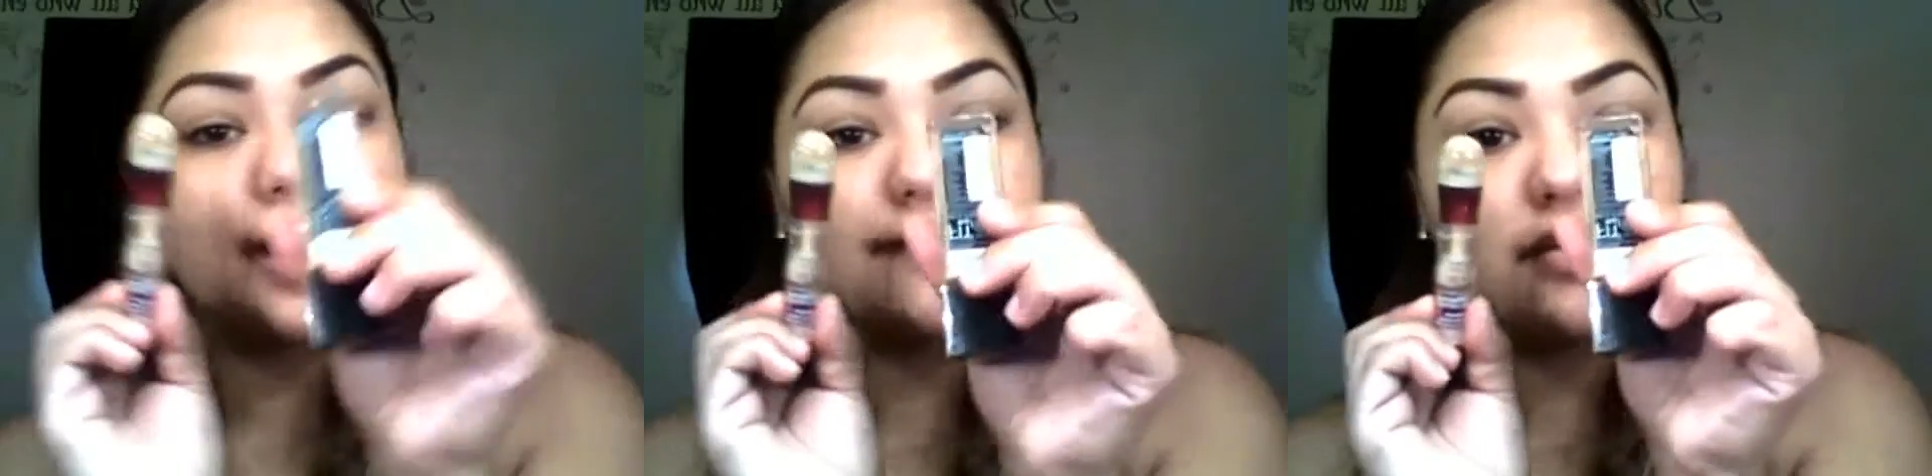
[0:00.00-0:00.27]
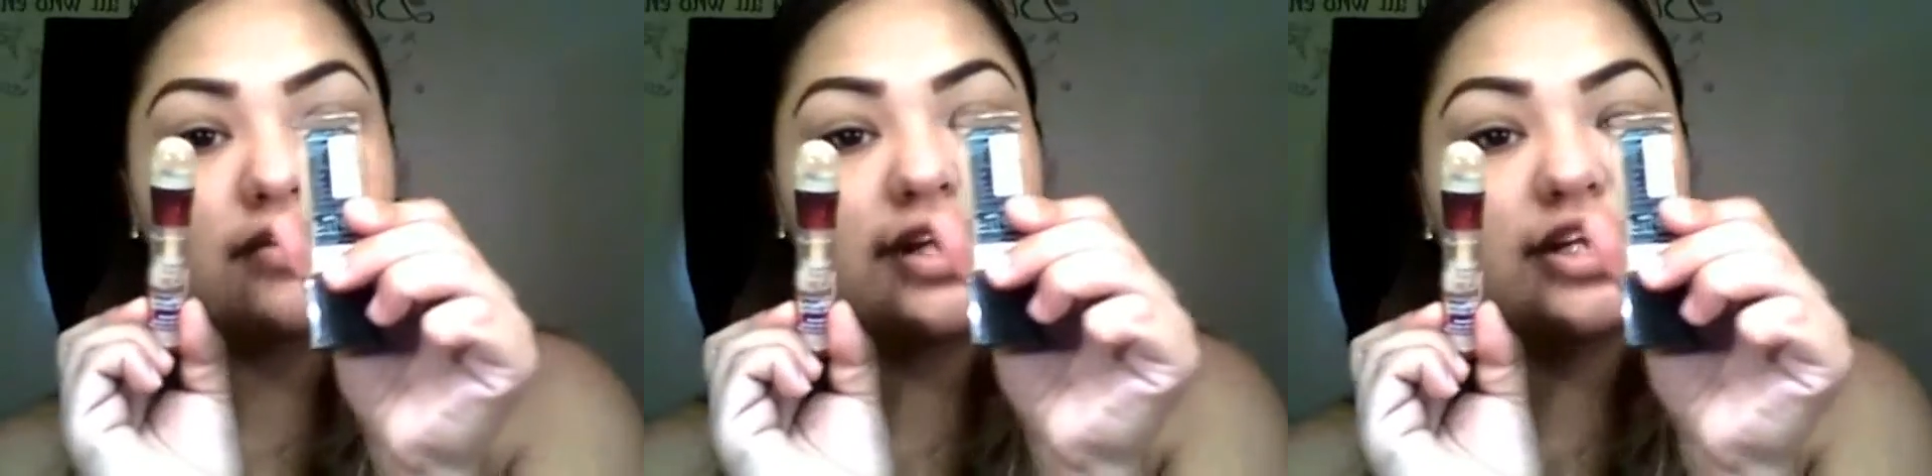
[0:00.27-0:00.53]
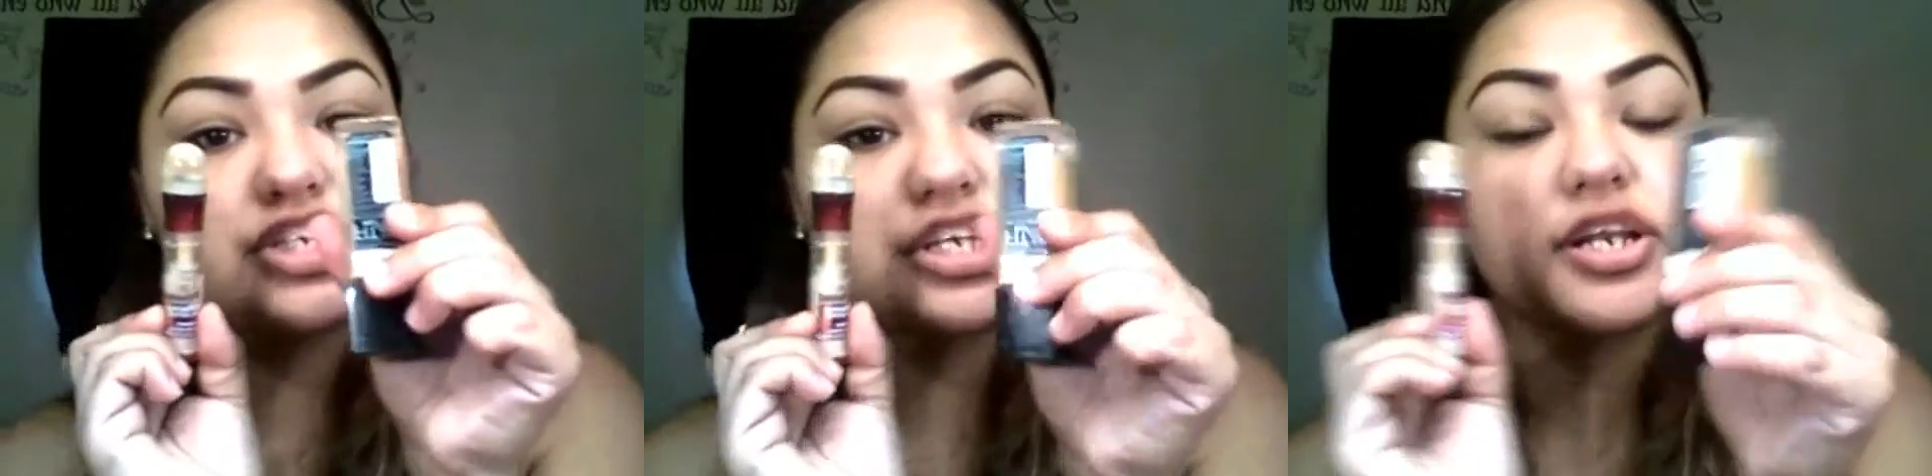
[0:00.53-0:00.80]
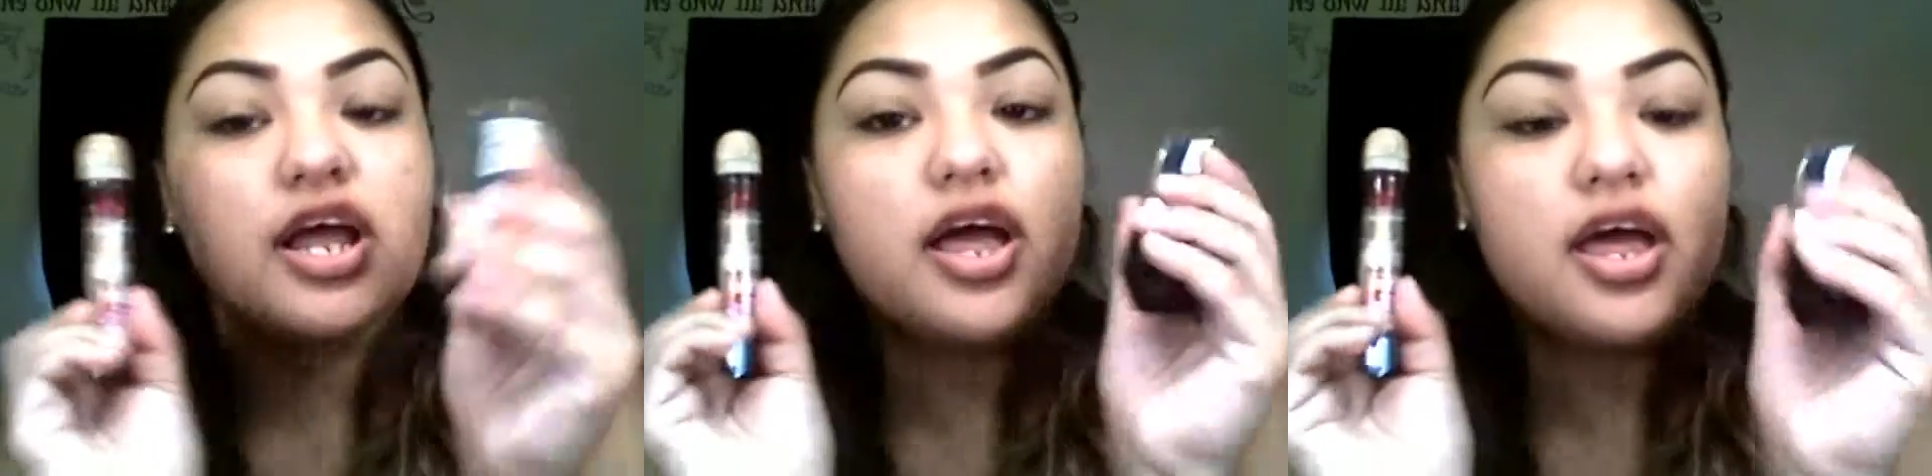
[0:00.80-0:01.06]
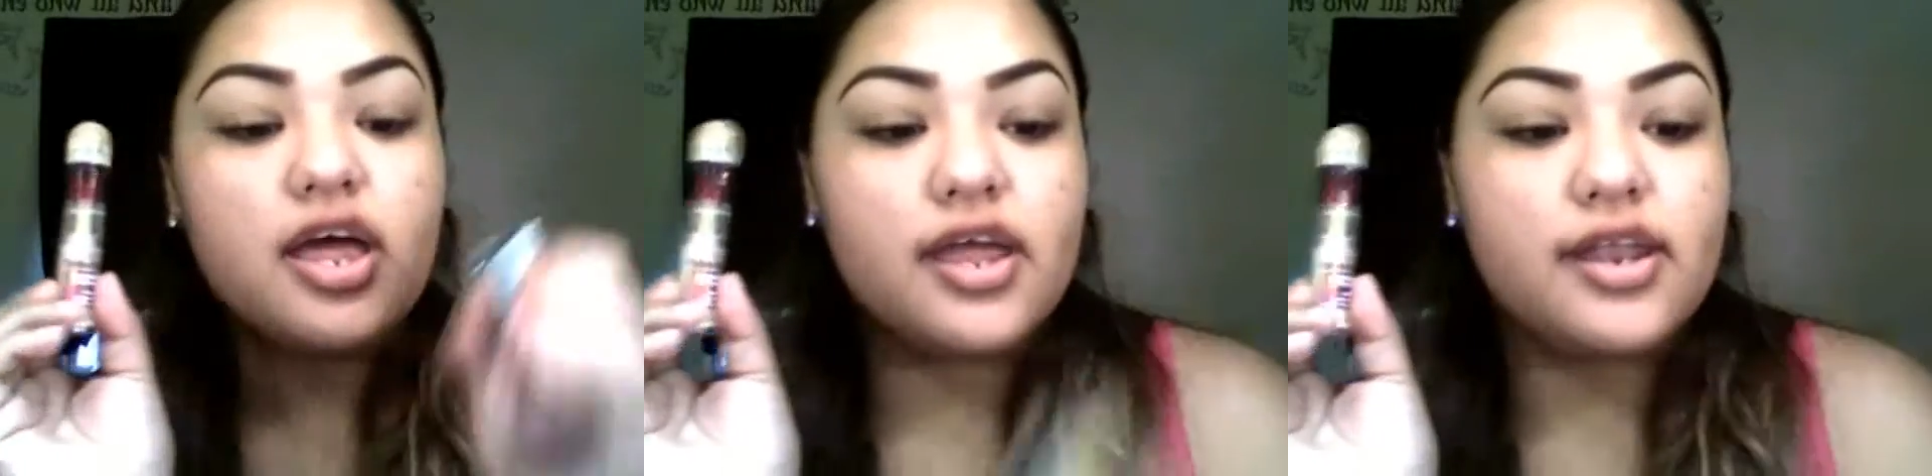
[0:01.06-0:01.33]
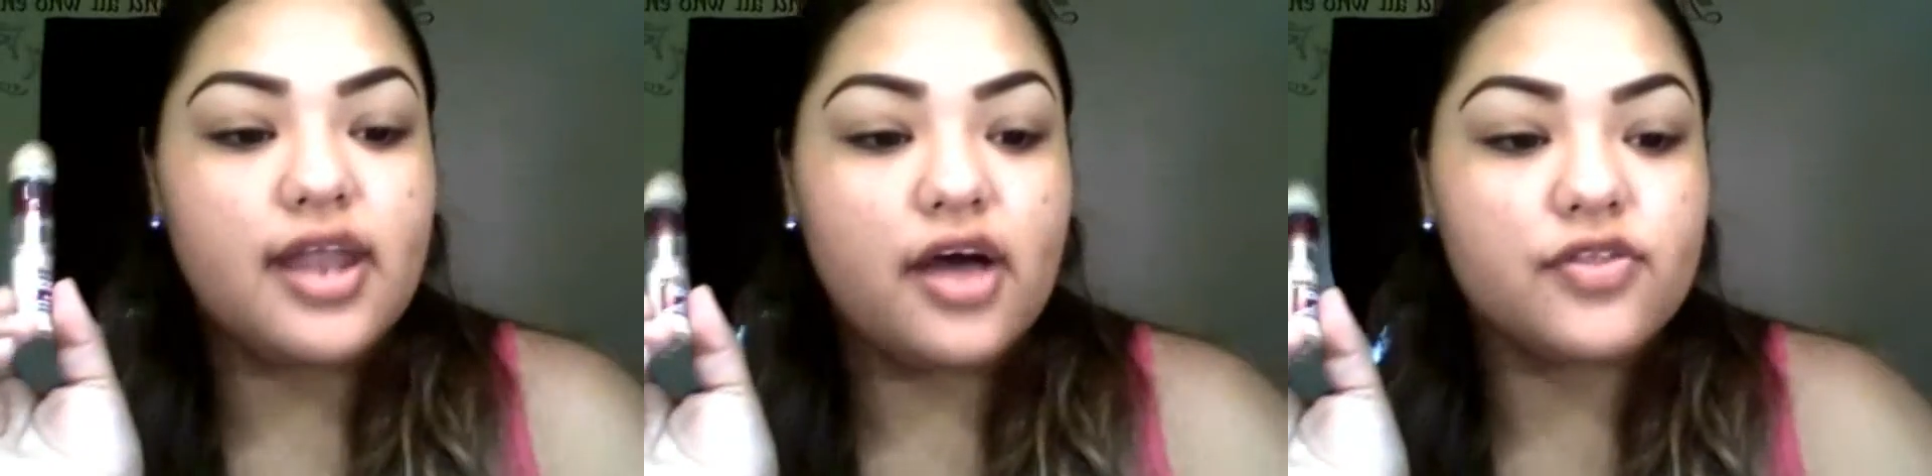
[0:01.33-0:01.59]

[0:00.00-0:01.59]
have foundation. Now,